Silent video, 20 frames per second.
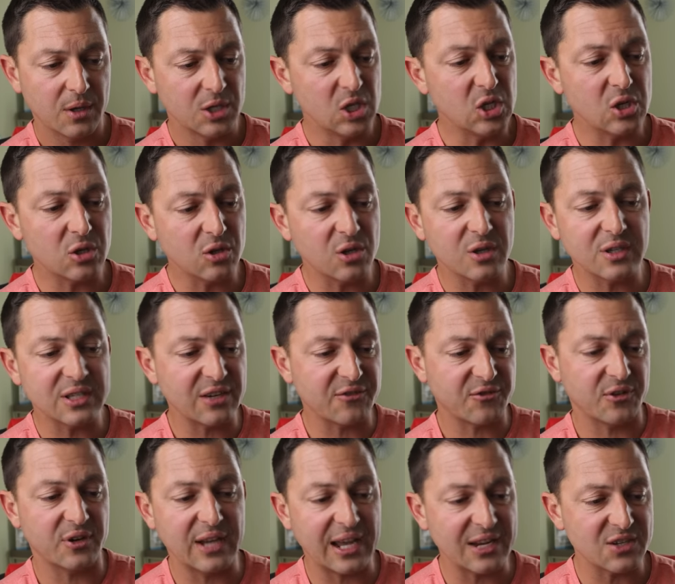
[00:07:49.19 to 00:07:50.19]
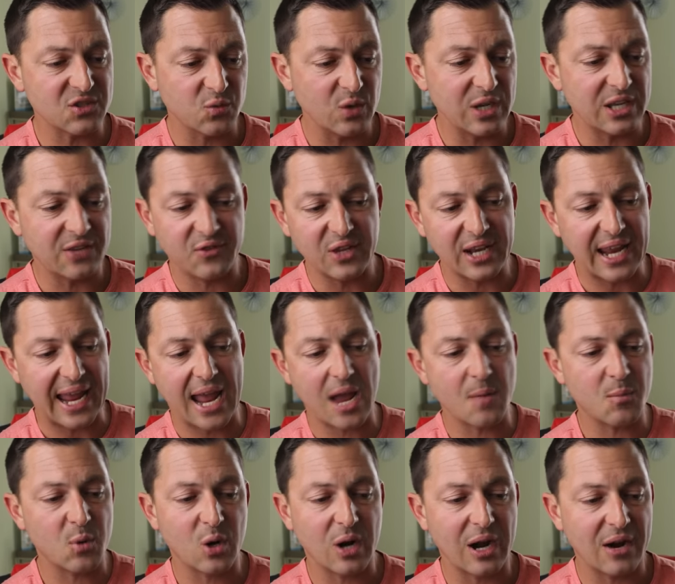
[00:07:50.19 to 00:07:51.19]
You don't look different next week if you eat a
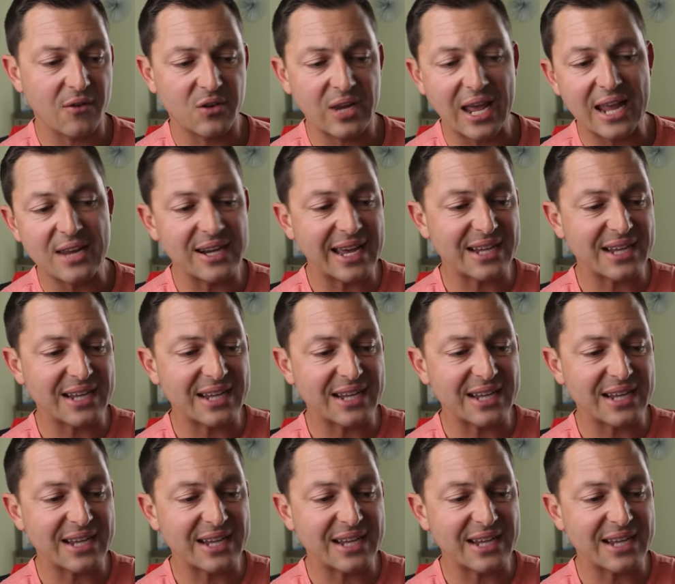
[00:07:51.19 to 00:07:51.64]
hamburger every day.